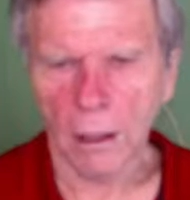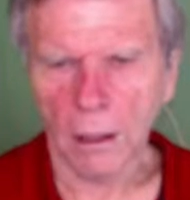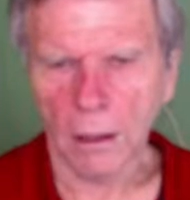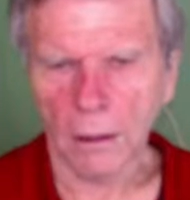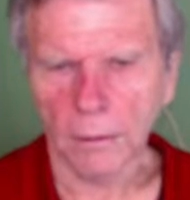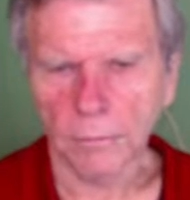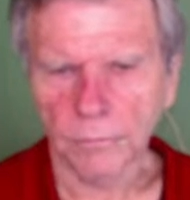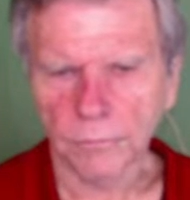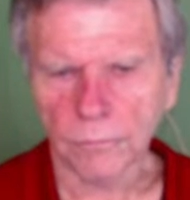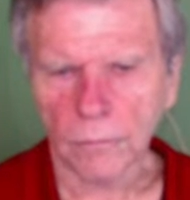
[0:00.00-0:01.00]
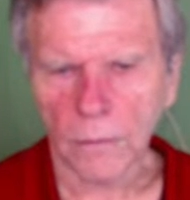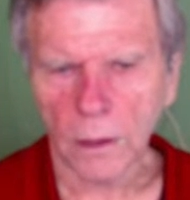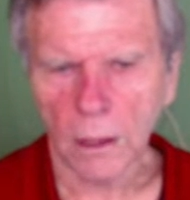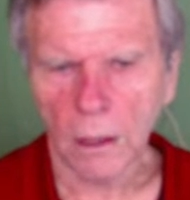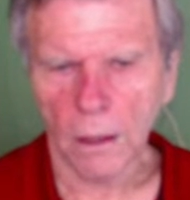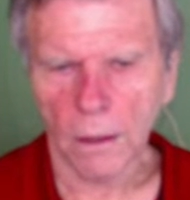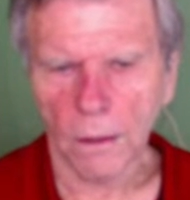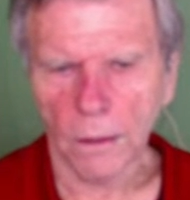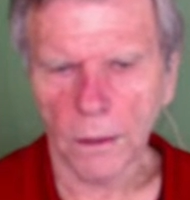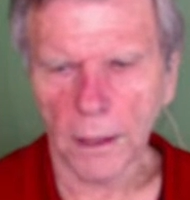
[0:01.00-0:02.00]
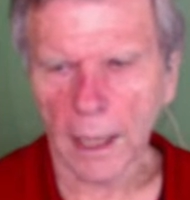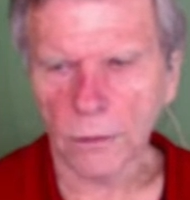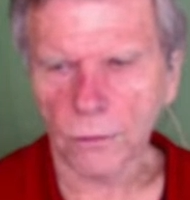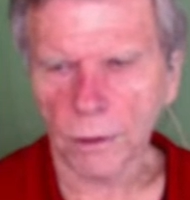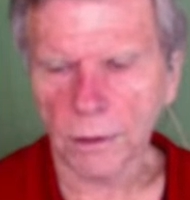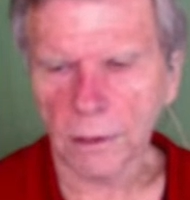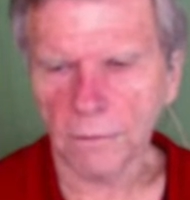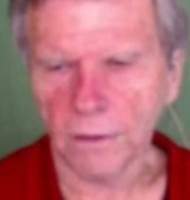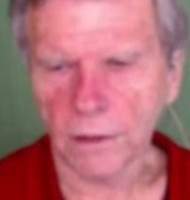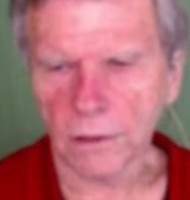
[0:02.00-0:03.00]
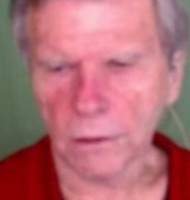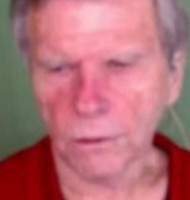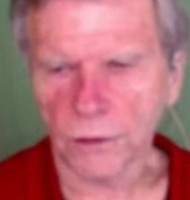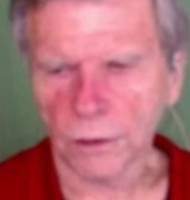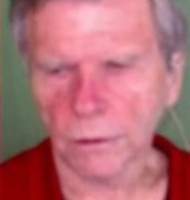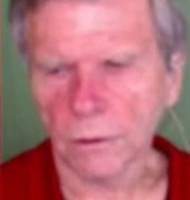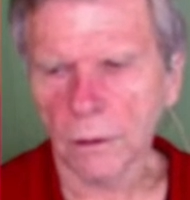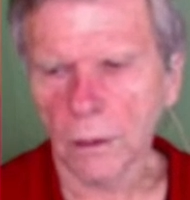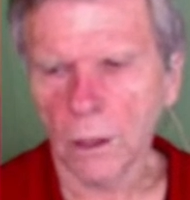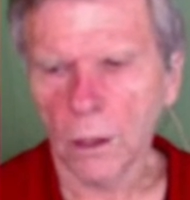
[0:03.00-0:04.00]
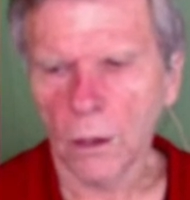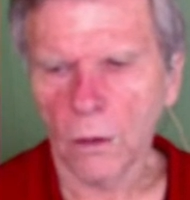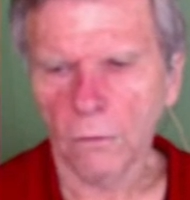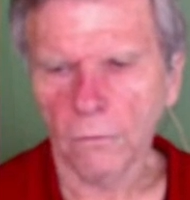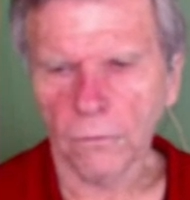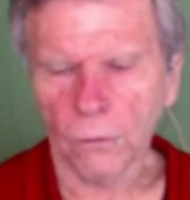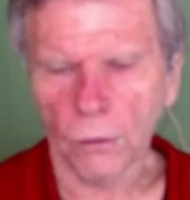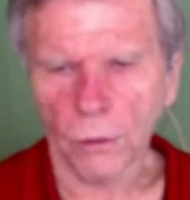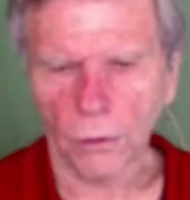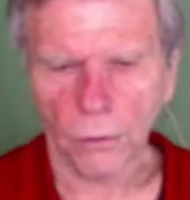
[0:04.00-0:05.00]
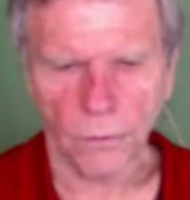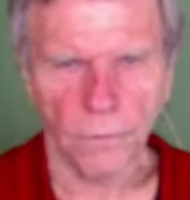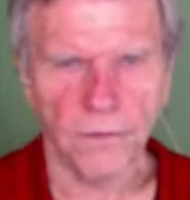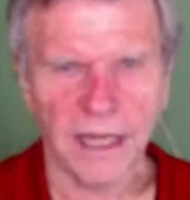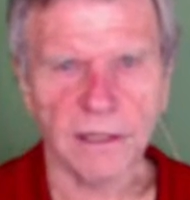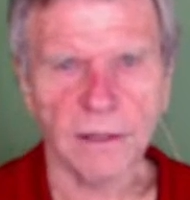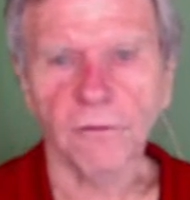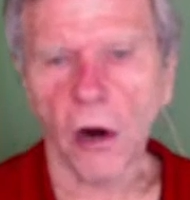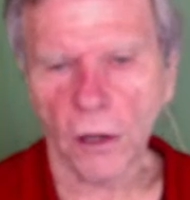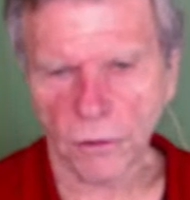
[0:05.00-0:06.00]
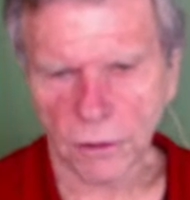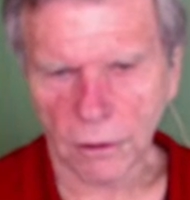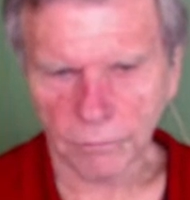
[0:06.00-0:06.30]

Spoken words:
the Android TV solution for the faint of heart.